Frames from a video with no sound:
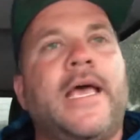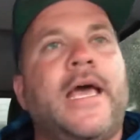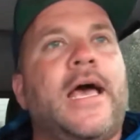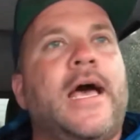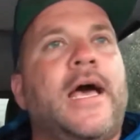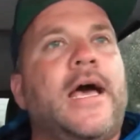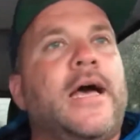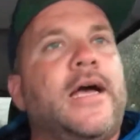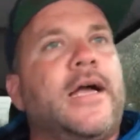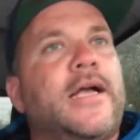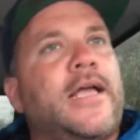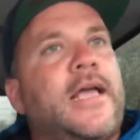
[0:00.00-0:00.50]

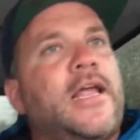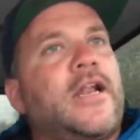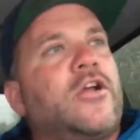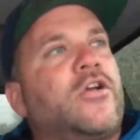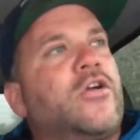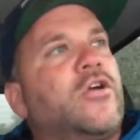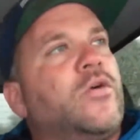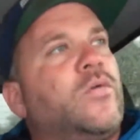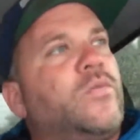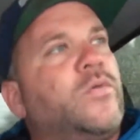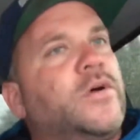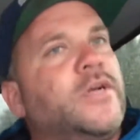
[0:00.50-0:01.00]
Get a
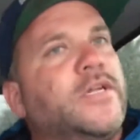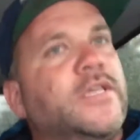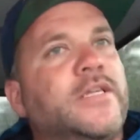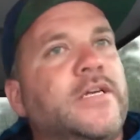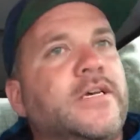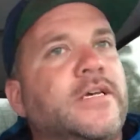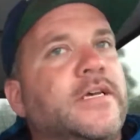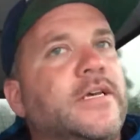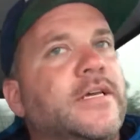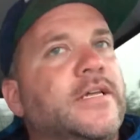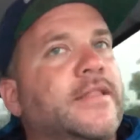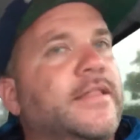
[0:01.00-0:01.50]
good one
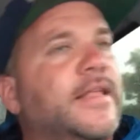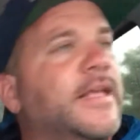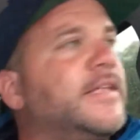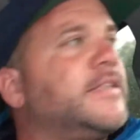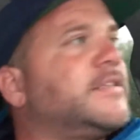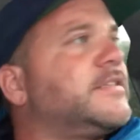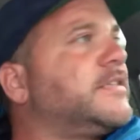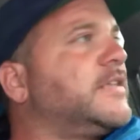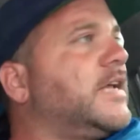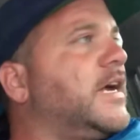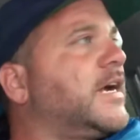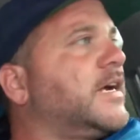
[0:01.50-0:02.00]

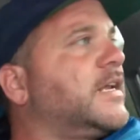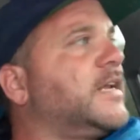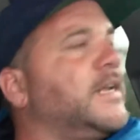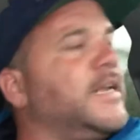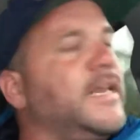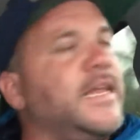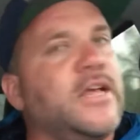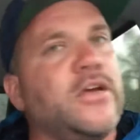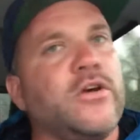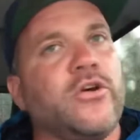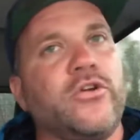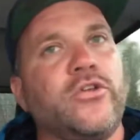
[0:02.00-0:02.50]
that's not going to
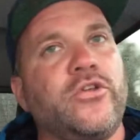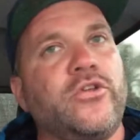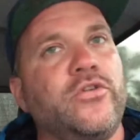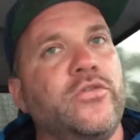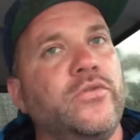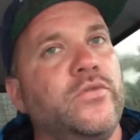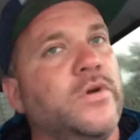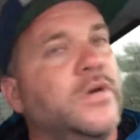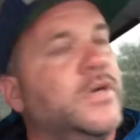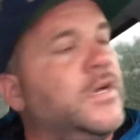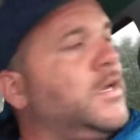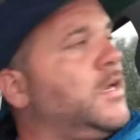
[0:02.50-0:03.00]
leak on
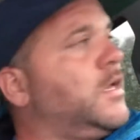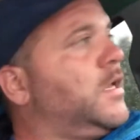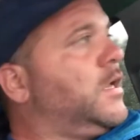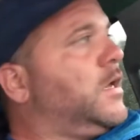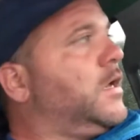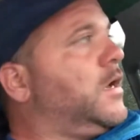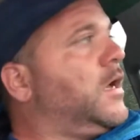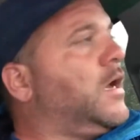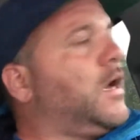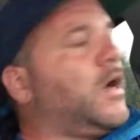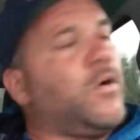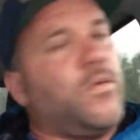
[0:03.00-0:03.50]
you.
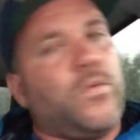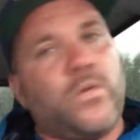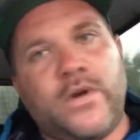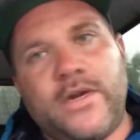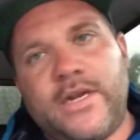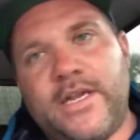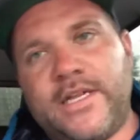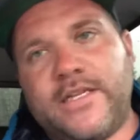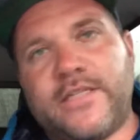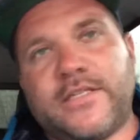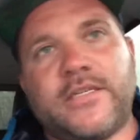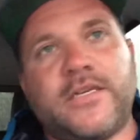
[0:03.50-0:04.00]
One
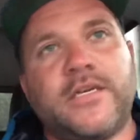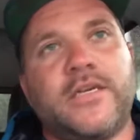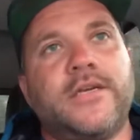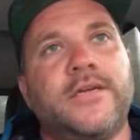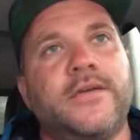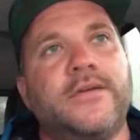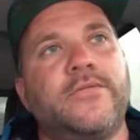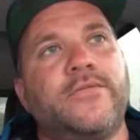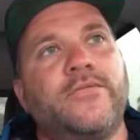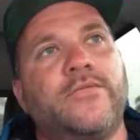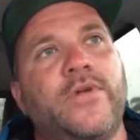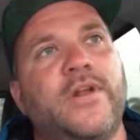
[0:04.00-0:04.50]
that's
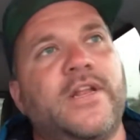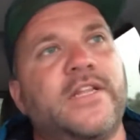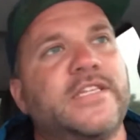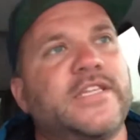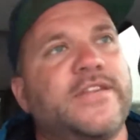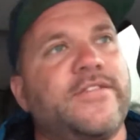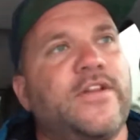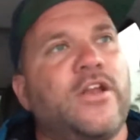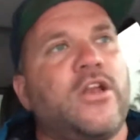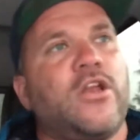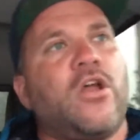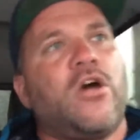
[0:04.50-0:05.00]

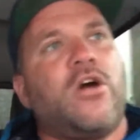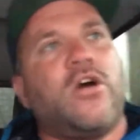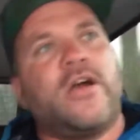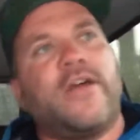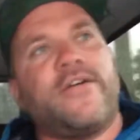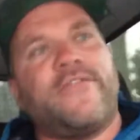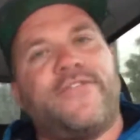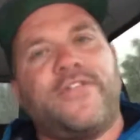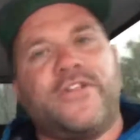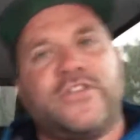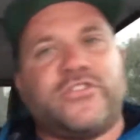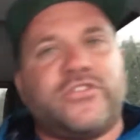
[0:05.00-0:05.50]
relatively long
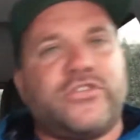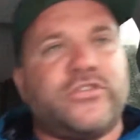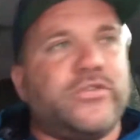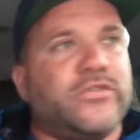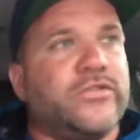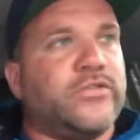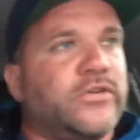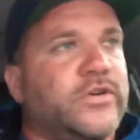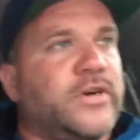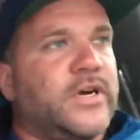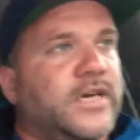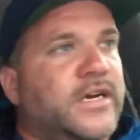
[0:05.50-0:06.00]
if it's
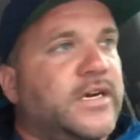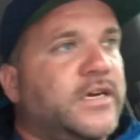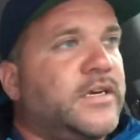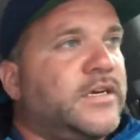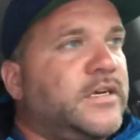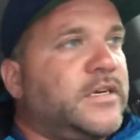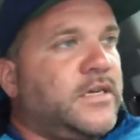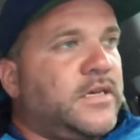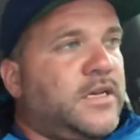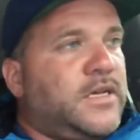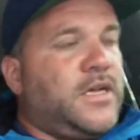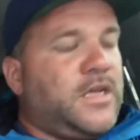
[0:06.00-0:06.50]
your,
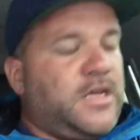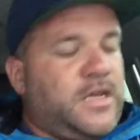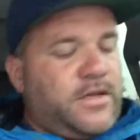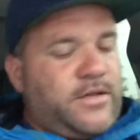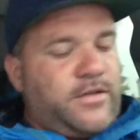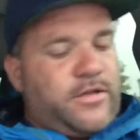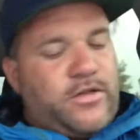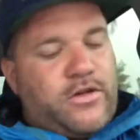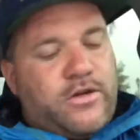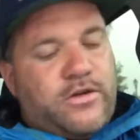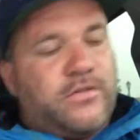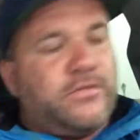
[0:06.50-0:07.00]

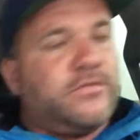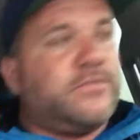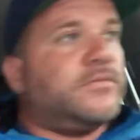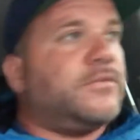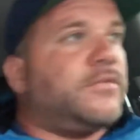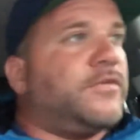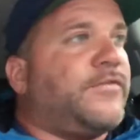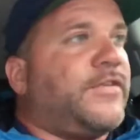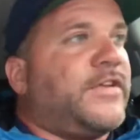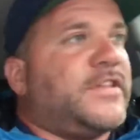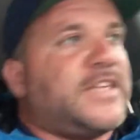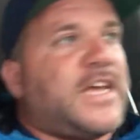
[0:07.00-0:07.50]

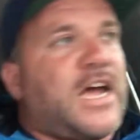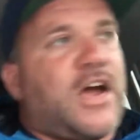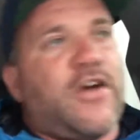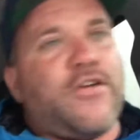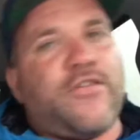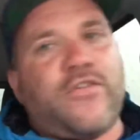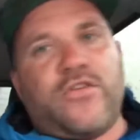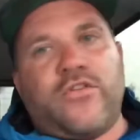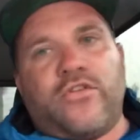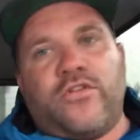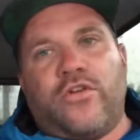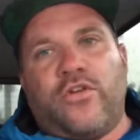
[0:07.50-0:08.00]
fits how
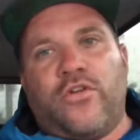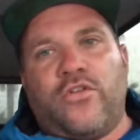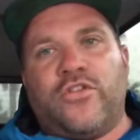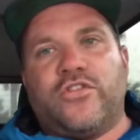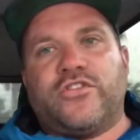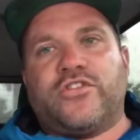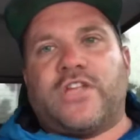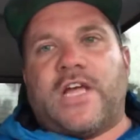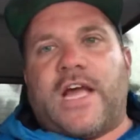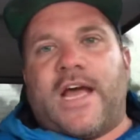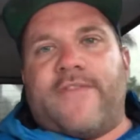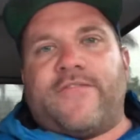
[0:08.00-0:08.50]
they
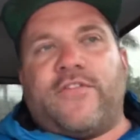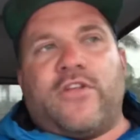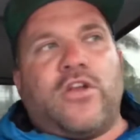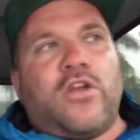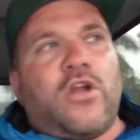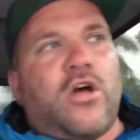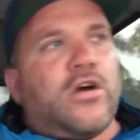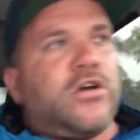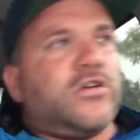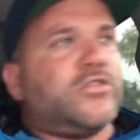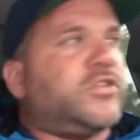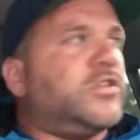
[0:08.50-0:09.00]
have the
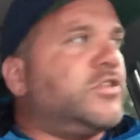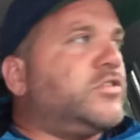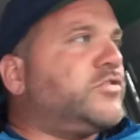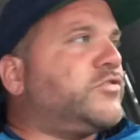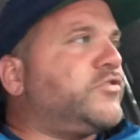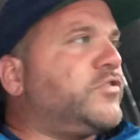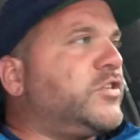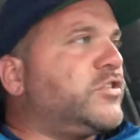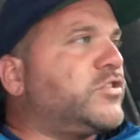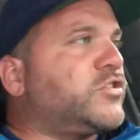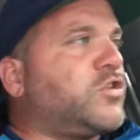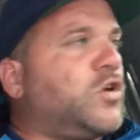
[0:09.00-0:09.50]
long
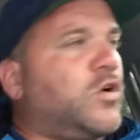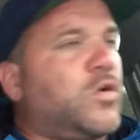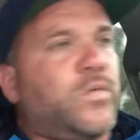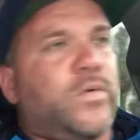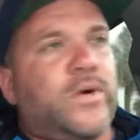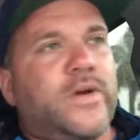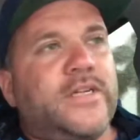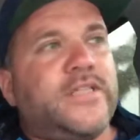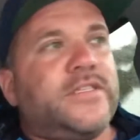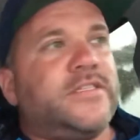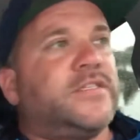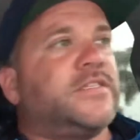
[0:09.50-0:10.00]
trench coat
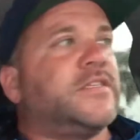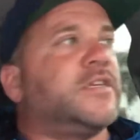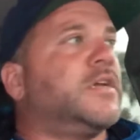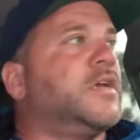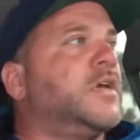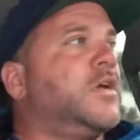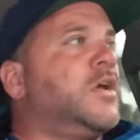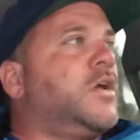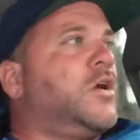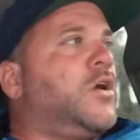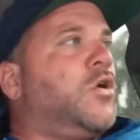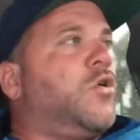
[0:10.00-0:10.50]
ones,
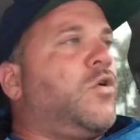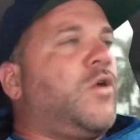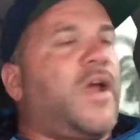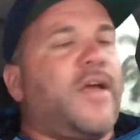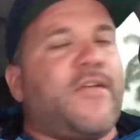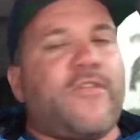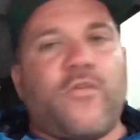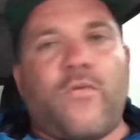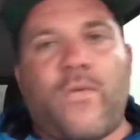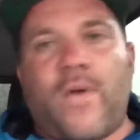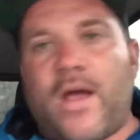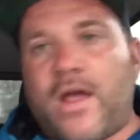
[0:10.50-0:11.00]
or you have
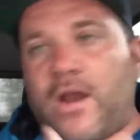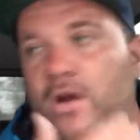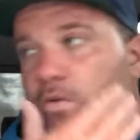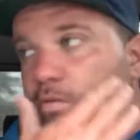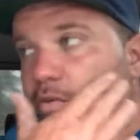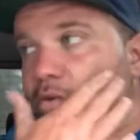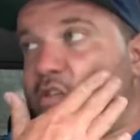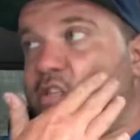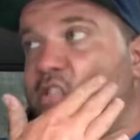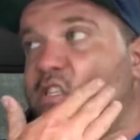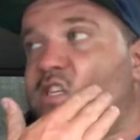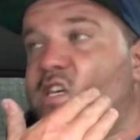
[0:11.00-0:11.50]
the regular
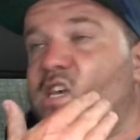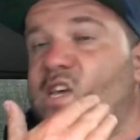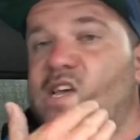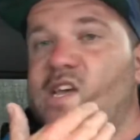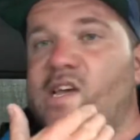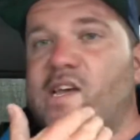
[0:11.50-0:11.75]
ones.